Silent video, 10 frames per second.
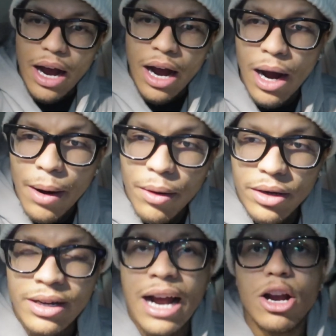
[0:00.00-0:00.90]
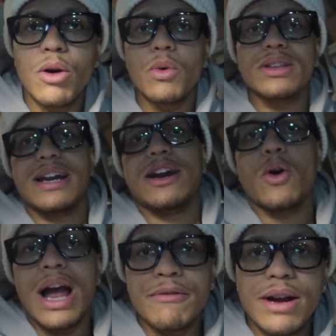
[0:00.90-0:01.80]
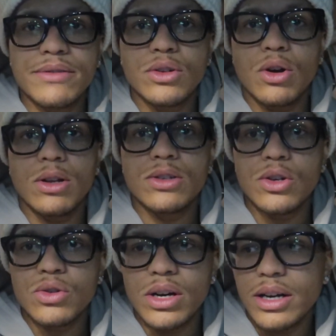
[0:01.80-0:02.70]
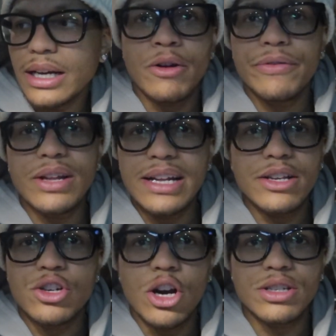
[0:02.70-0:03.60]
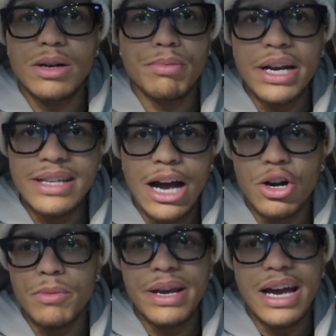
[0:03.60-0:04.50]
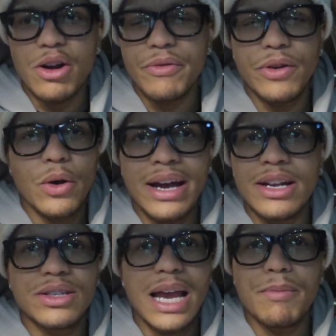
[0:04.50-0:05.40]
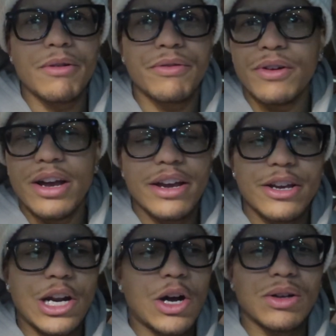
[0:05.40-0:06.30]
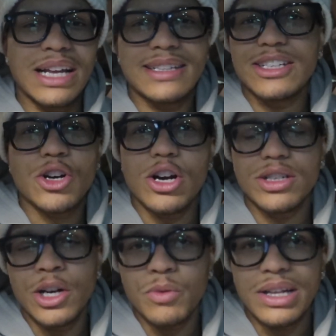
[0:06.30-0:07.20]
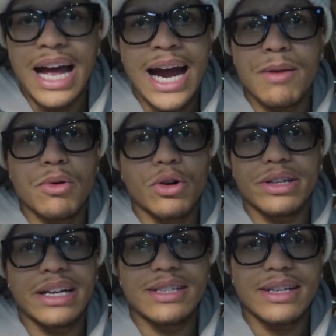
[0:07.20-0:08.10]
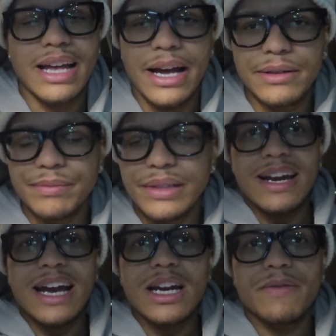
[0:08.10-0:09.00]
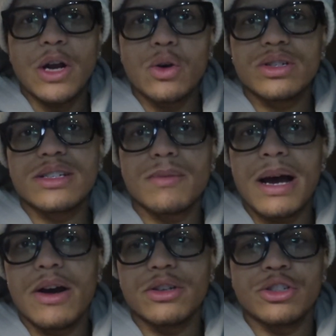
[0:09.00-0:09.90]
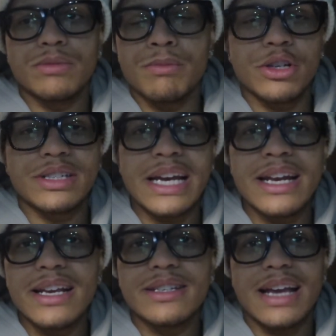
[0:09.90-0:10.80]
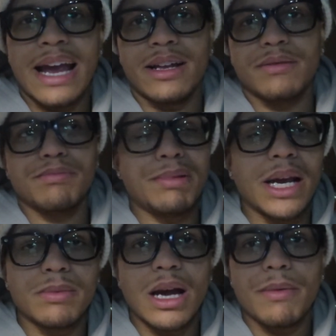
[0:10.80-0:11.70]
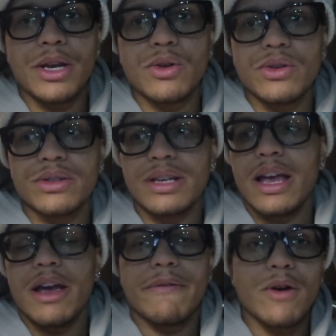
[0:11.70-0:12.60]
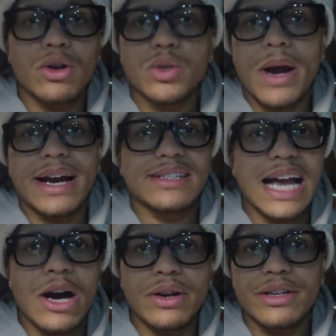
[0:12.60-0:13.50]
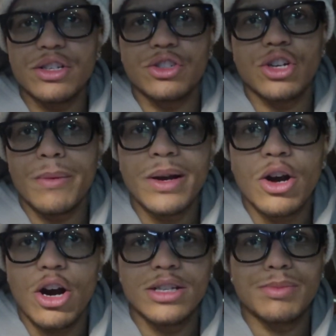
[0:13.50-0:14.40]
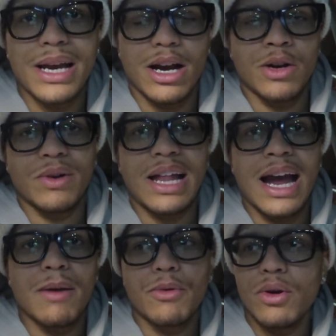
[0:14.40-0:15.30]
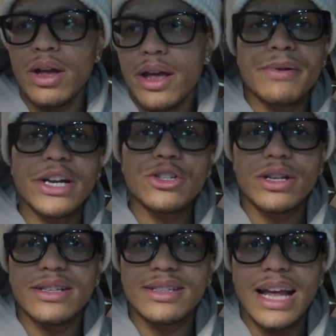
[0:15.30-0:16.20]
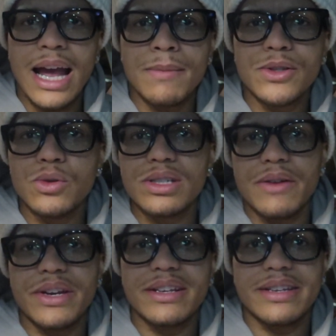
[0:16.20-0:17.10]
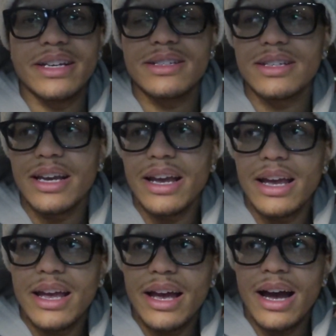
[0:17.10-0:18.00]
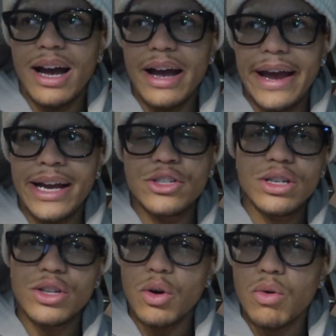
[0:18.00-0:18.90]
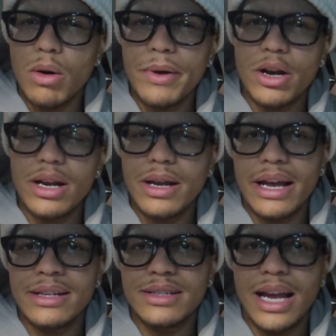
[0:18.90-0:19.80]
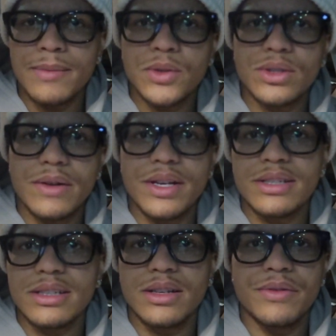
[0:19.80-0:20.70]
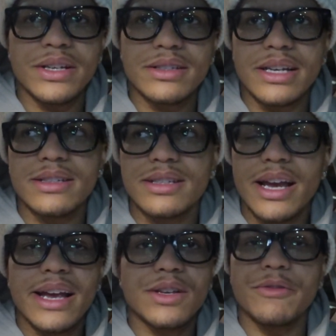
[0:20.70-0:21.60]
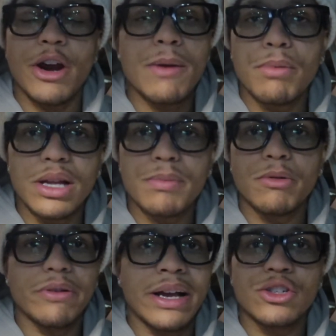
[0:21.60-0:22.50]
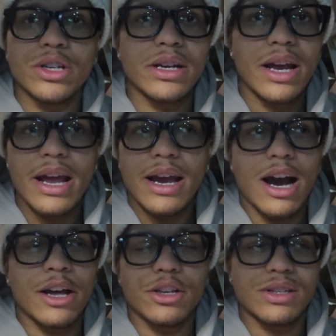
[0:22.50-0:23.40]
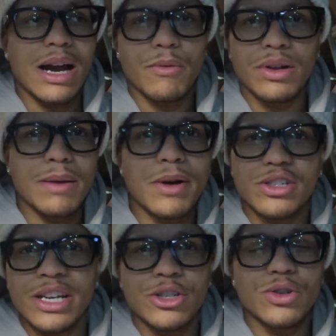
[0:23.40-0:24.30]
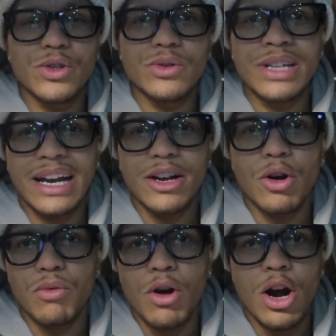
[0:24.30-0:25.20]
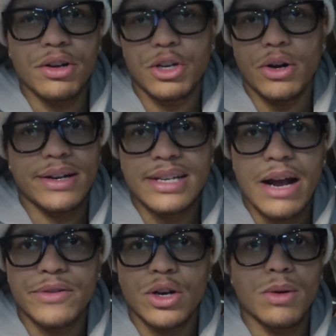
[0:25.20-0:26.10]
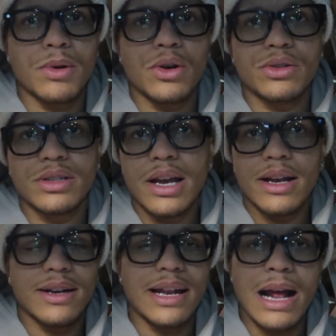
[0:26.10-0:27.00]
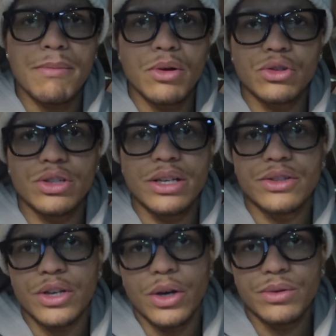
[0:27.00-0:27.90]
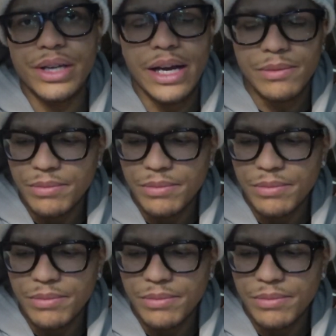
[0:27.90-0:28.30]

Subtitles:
Knock on wood that I don't ever have to call a tow truck. I don't feel like this car's gonna break down on me. I don't feel any type of, you know, like this car's unreliable or things like that. A lot of negative notions about Mercedes and BMWs, Volkswagens, Audis, just German cars being unreliable. I'm pretty sure this is the M276 engine. Don't quote me on it. It's the M276, the V6, the very bulletproof engine. There's not really much issues that can go wrong. You know, it doesn't have turbos, none of that bullshit. So, yeah.